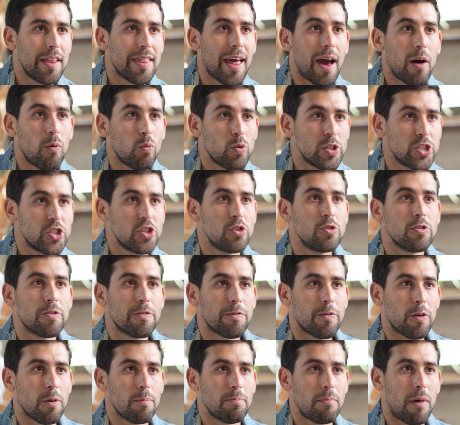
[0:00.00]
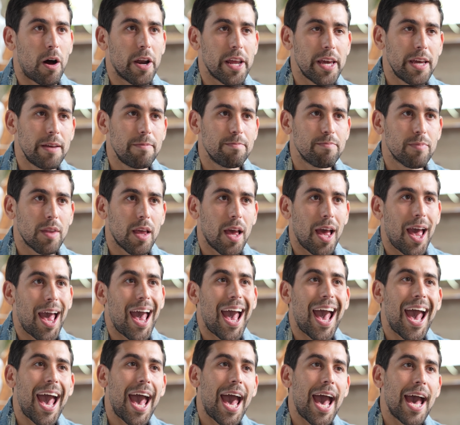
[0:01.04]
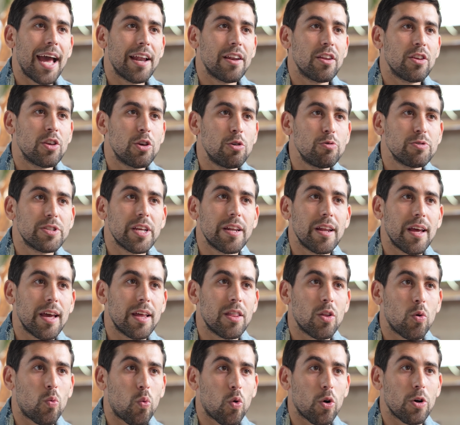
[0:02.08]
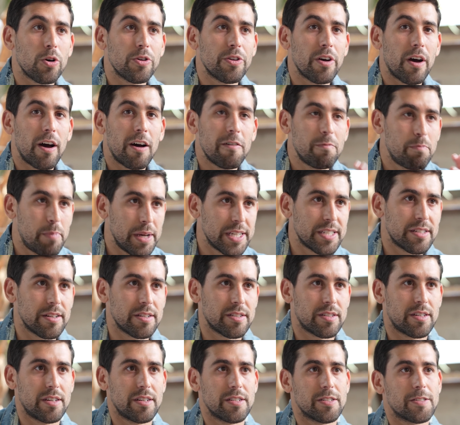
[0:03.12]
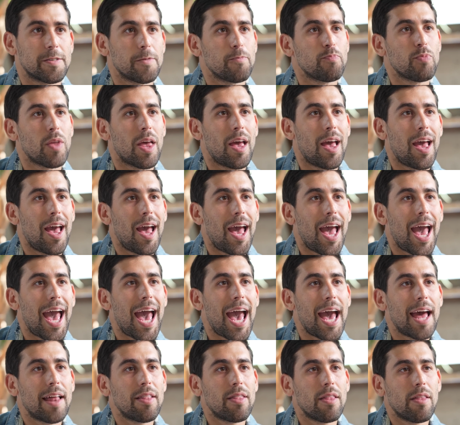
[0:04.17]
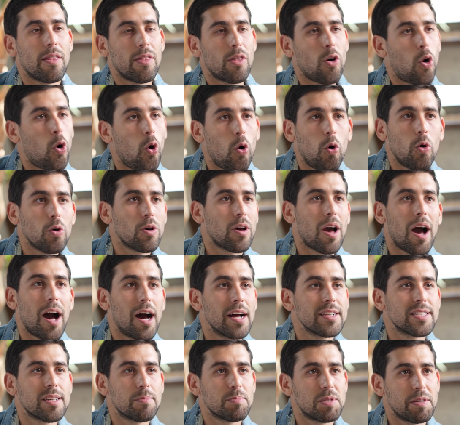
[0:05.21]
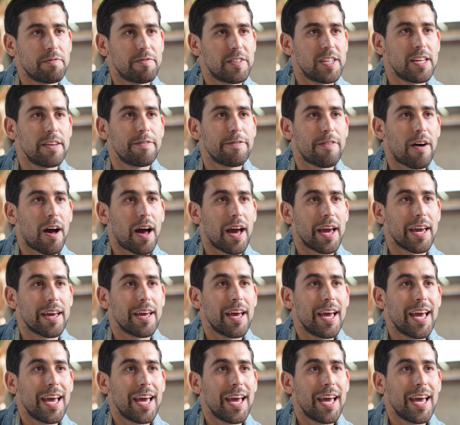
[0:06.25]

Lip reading: that was used for money and use it in the world of businesses. And the whole concept of DeFi